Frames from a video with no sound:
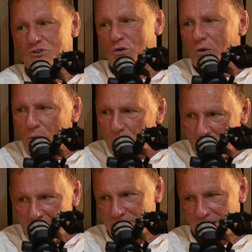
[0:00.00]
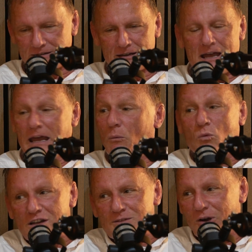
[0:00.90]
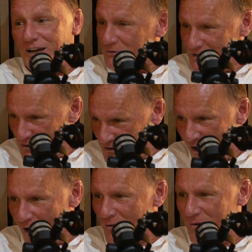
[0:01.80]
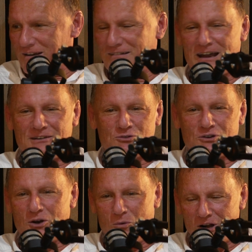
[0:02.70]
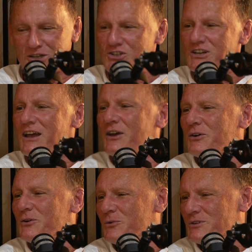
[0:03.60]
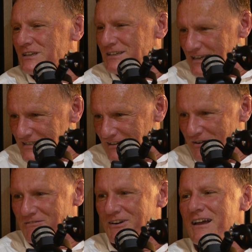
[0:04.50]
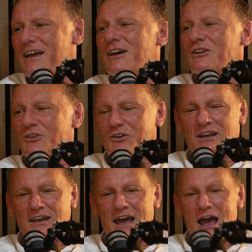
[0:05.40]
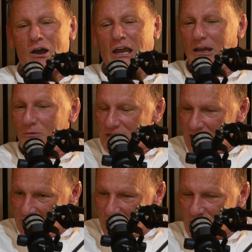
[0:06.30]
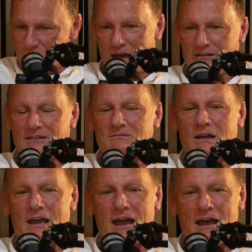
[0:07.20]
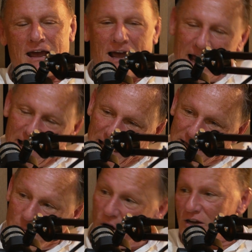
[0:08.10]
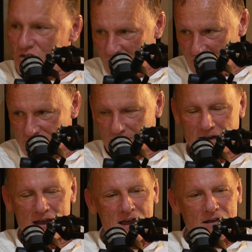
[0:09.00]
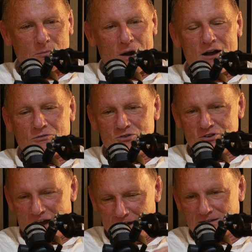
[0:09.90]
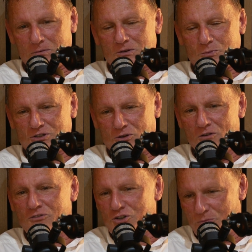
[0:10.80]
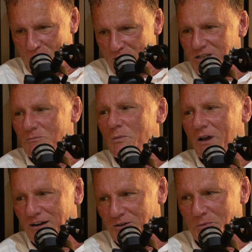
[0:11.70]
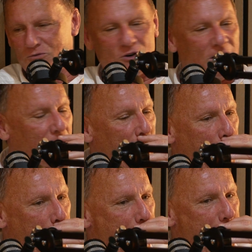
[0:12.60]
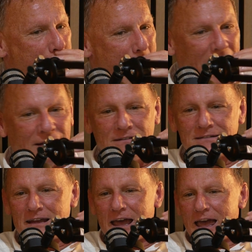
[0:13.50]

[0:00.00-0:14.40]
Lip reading: was another great event. It wasn't it was a good Cork man, and Donncha Walsh, who was an assistant governor. Donncha, he was the man that had the brainchild for the Parkrun. I suppose the governor supported him when we got it up and running. And